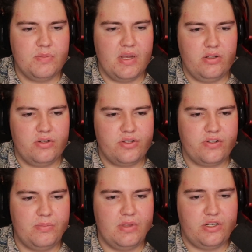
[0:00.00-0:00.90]
made a little
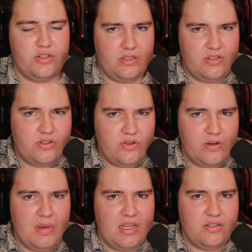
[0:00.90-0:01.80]
script that just sort
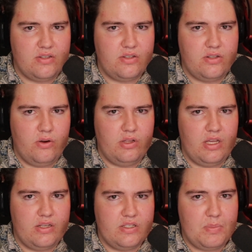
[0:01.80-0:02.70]
of makes it slowly
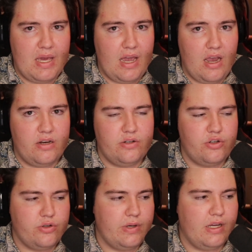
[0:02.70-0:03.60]
expand and
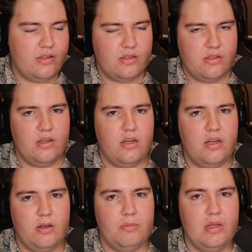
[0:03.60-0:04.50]
shrink,
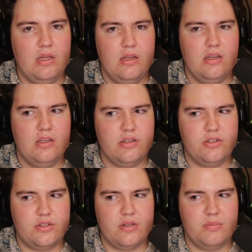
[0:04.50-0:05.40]

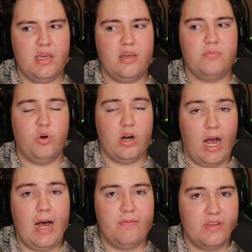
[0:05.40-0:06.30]
just to make it more
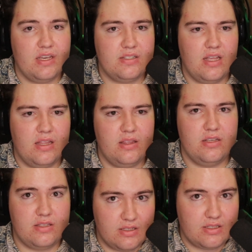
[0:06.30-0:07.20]
obvious that
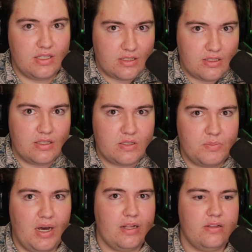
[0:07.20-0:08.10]
this is the
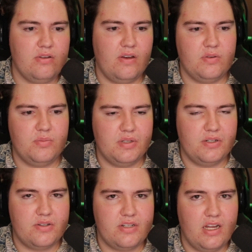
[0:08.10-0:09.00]
spot you have to put
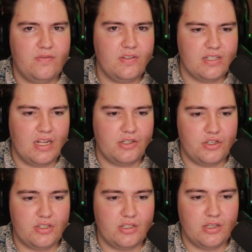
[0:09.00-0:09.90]
your stuff. It's not
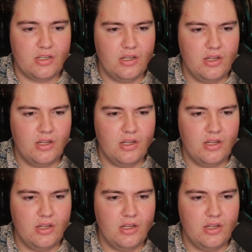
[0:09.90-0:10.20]
just a